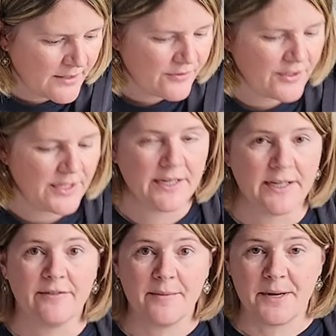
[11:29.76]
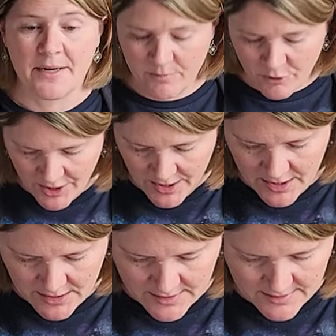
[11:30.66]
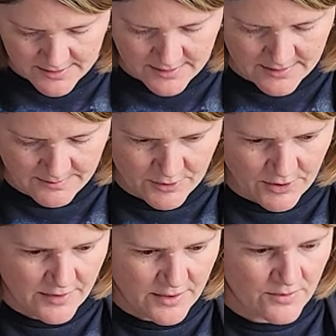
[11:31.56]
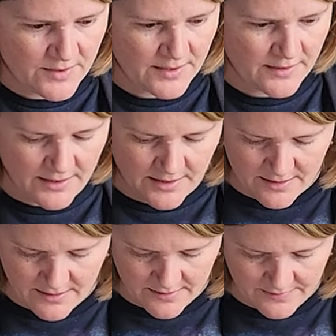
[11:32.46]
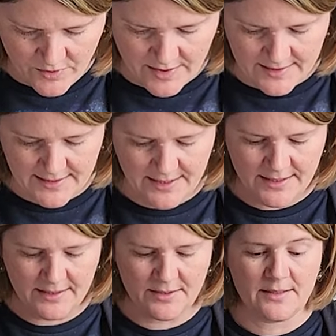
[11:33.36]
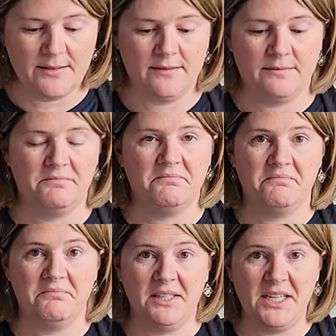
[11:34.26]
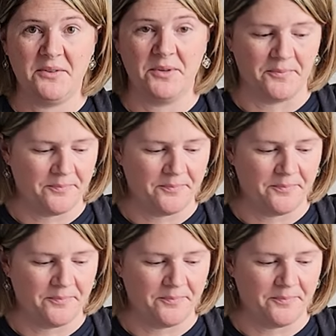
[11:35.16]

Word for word: if you need any feminine products, put those in there. You can see there's plenty of room.